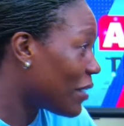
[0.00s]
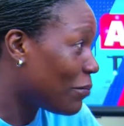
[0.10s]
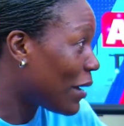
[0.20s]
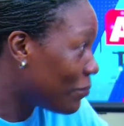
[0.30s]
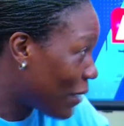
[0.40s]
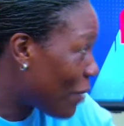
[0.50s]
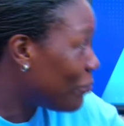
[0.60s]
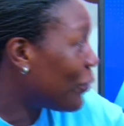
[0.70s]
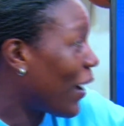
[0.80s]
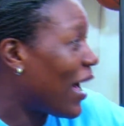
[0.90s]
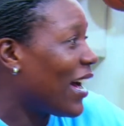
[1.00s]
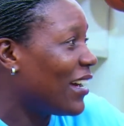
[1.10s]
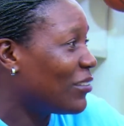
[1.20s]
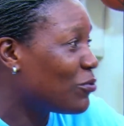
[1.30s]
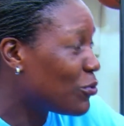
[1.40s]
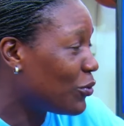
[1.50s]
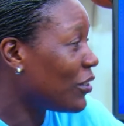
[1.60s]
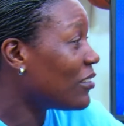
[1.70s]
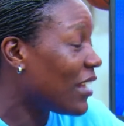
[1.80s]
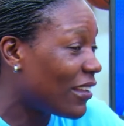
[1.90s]
The Barbara, who,
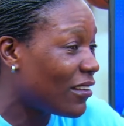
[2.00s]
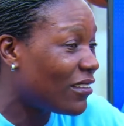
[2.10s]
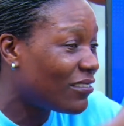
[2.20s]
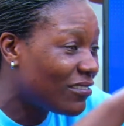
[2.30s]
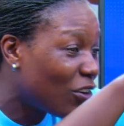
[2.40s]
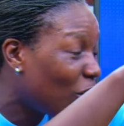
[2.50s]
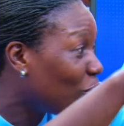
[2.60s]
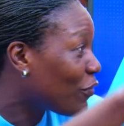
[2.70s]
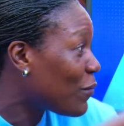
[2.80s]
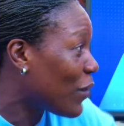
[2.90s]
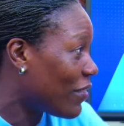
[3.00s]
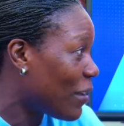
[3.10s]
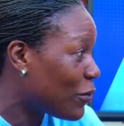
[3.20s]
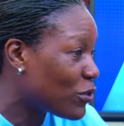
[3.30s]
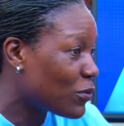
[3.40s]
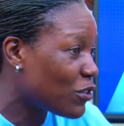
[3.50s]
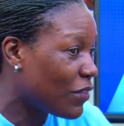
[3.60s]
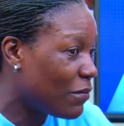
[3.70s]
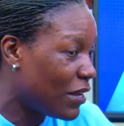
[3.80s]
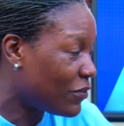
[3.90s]
like, all of them were there because most of
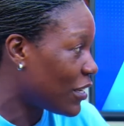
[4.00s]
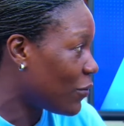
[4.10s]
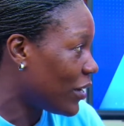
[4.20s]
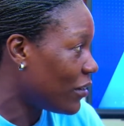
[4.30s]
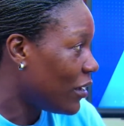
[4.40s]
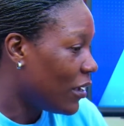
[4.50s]
them left A1.